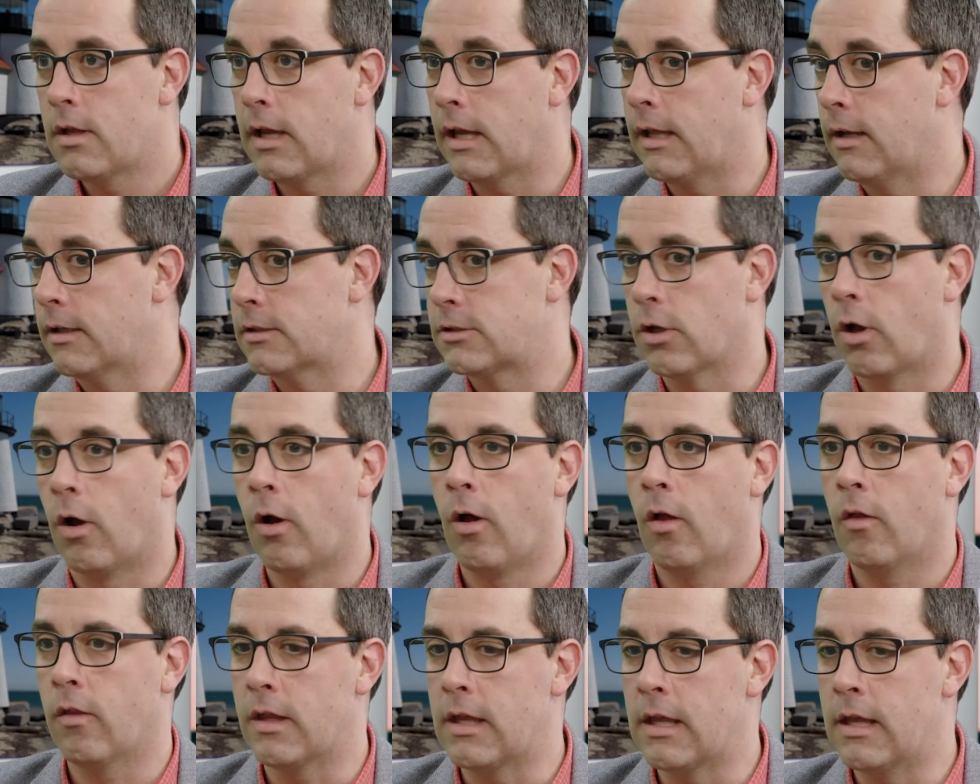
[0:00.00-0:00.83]
And it's
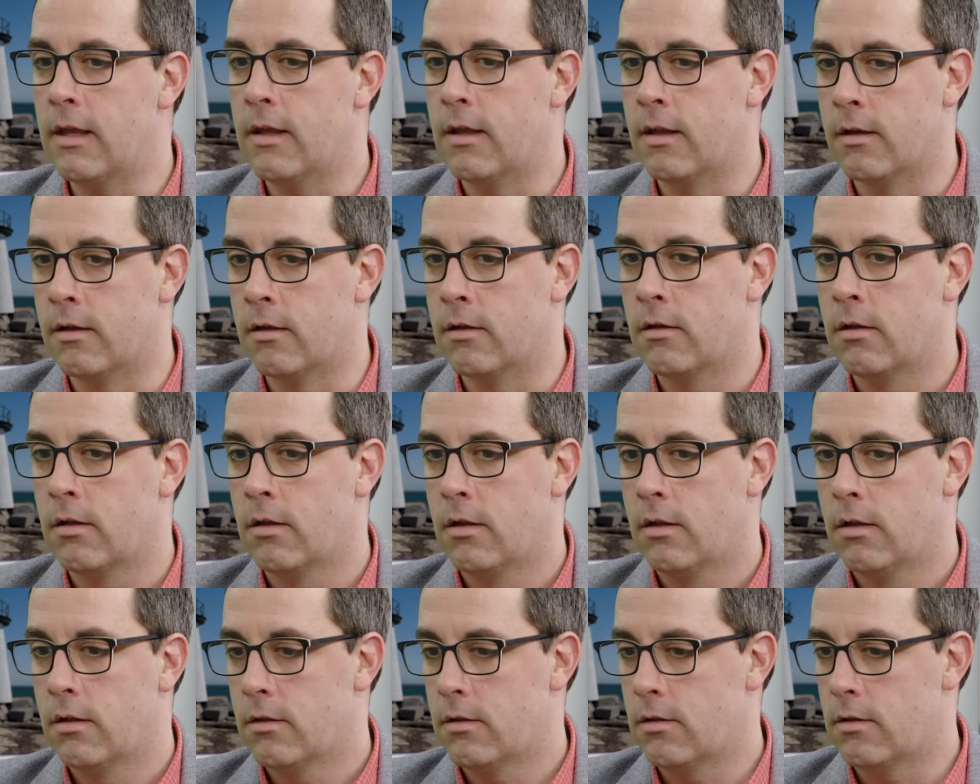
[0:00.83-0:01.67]
all in
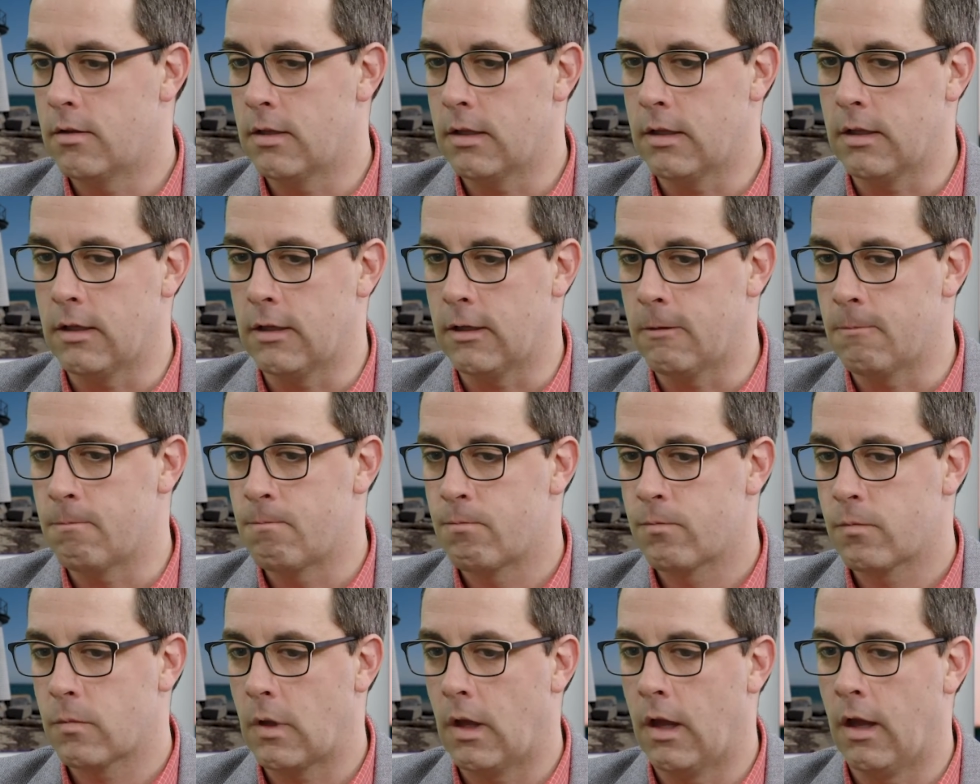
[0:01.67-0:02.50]
the
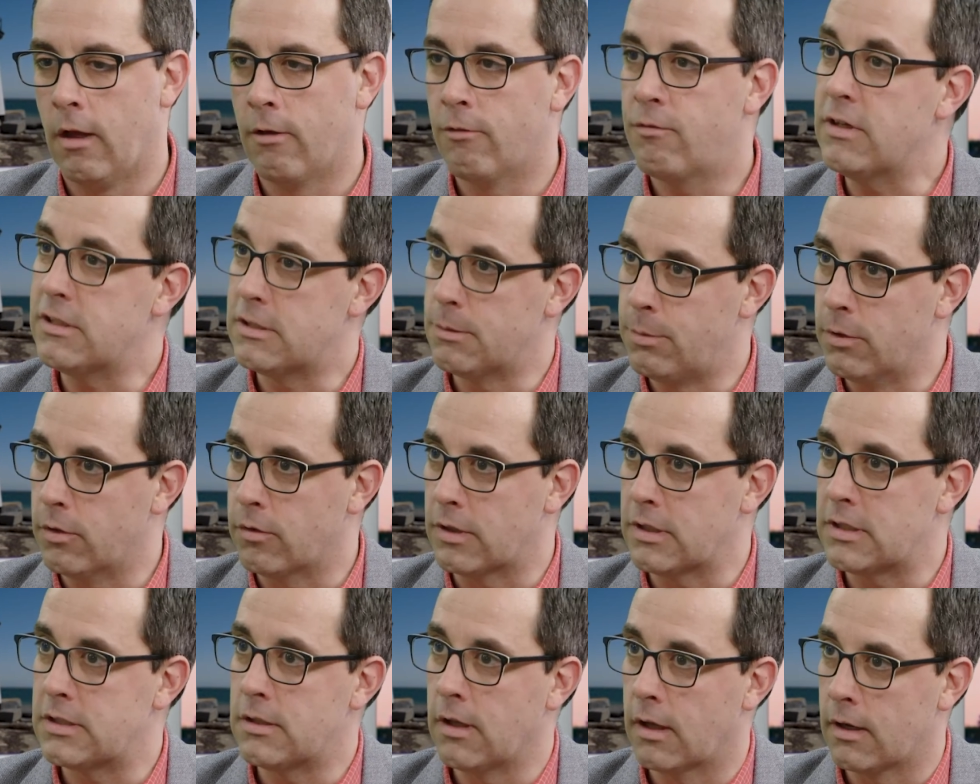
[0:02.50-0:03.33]
uh,
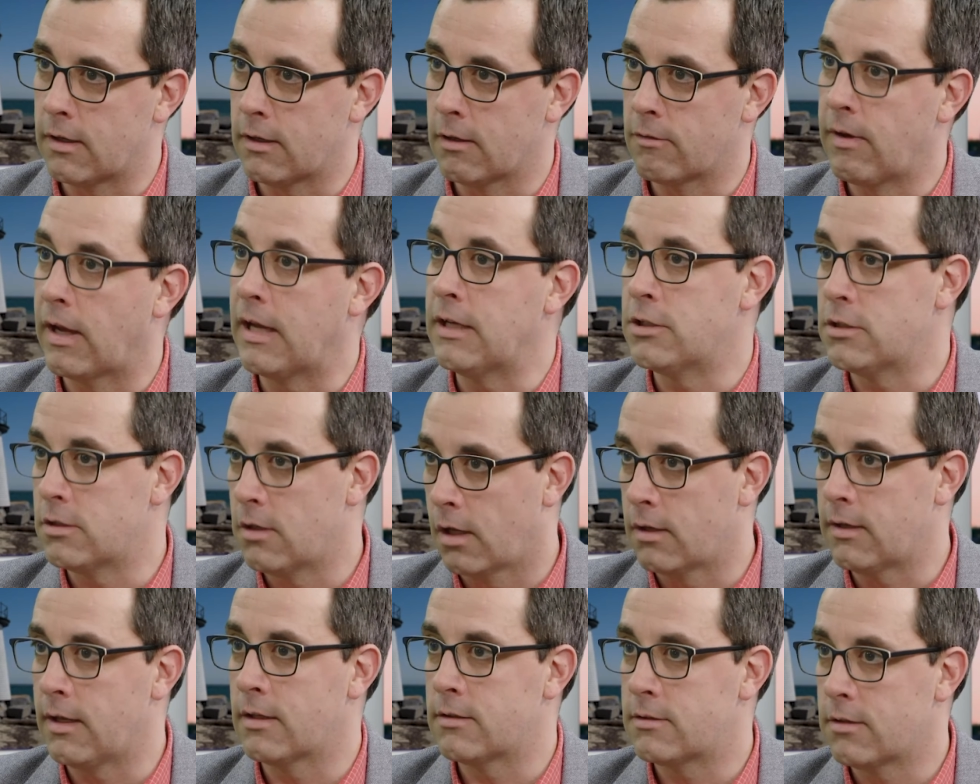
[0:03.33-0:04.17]
feasibility study of aging
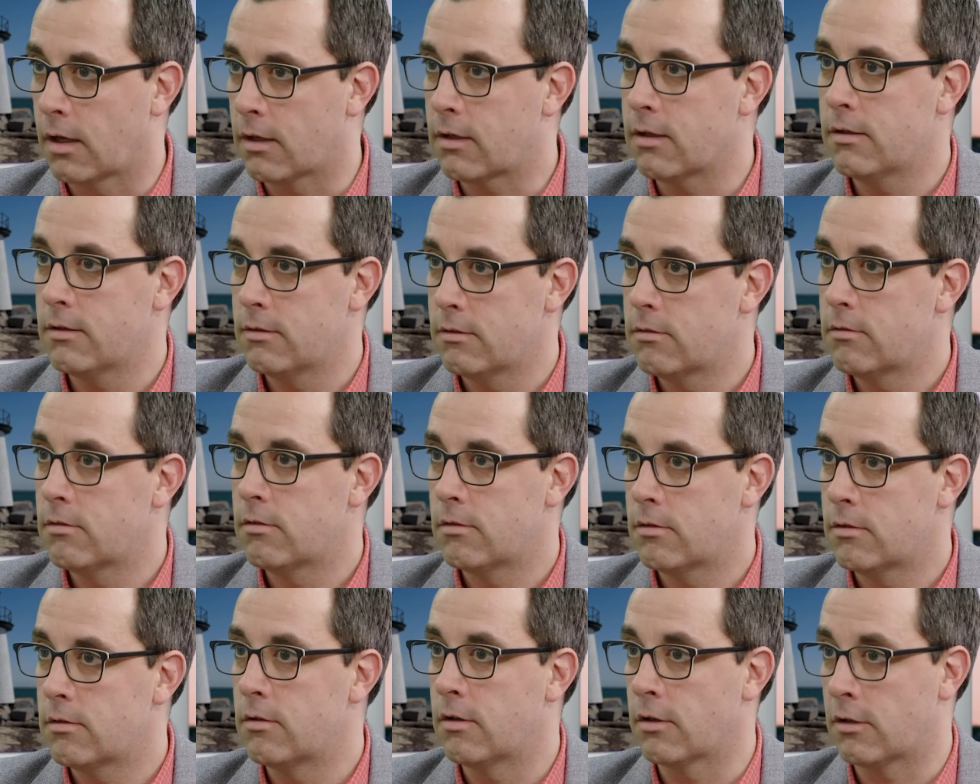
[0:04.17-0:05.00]
on Nantucket,
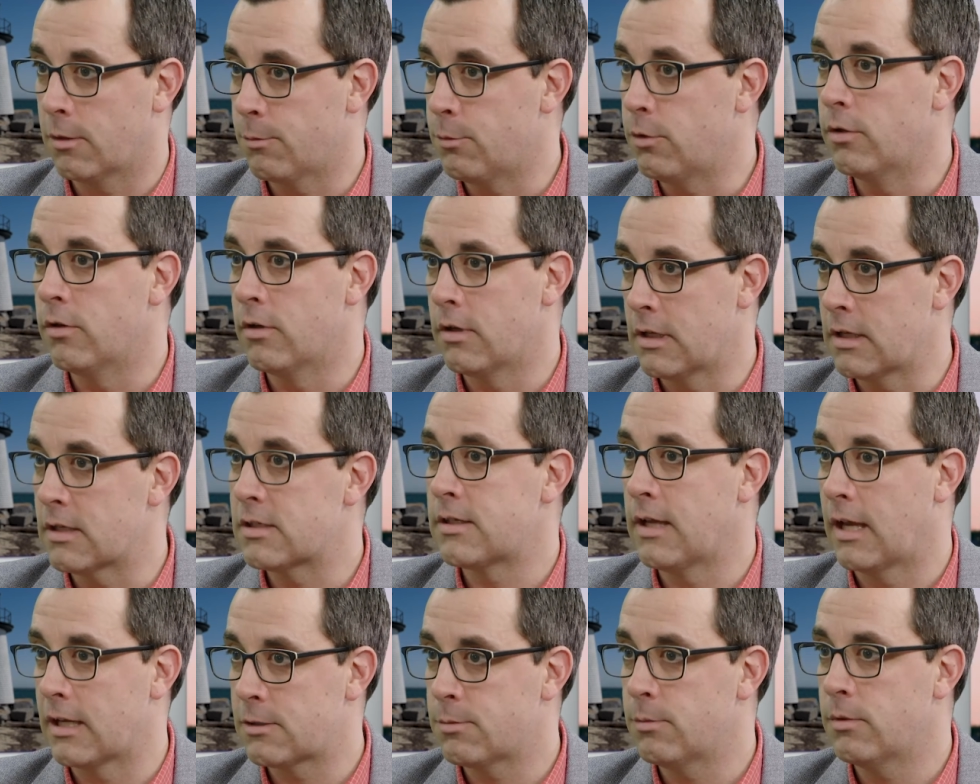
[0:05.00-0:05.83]
the community right,
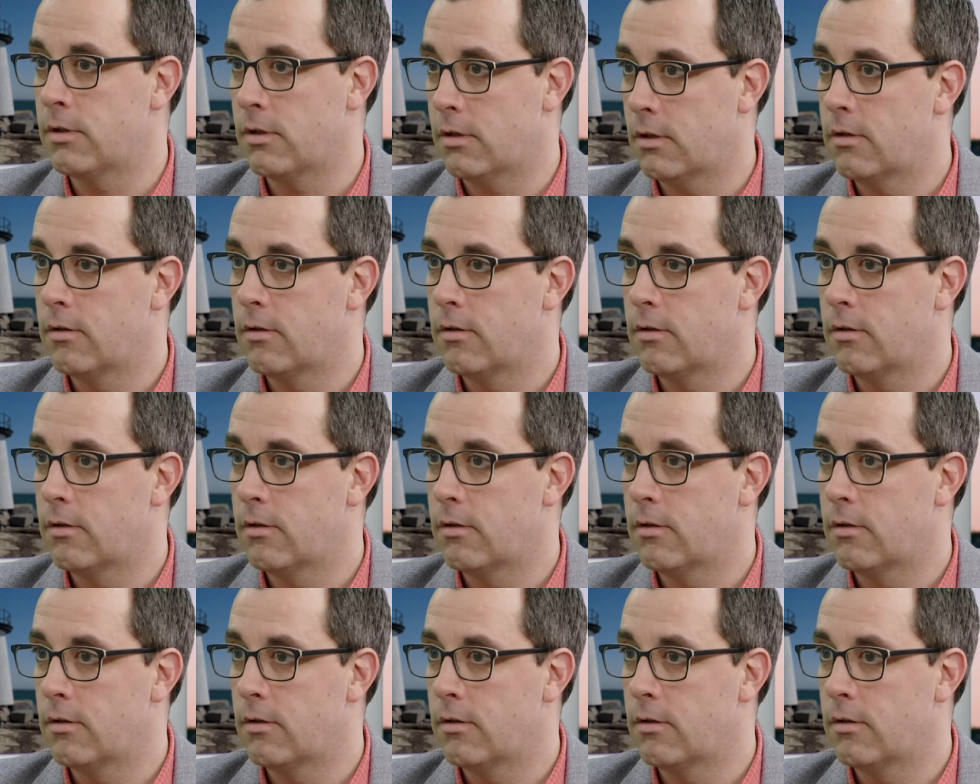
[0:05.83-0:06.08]
assessment,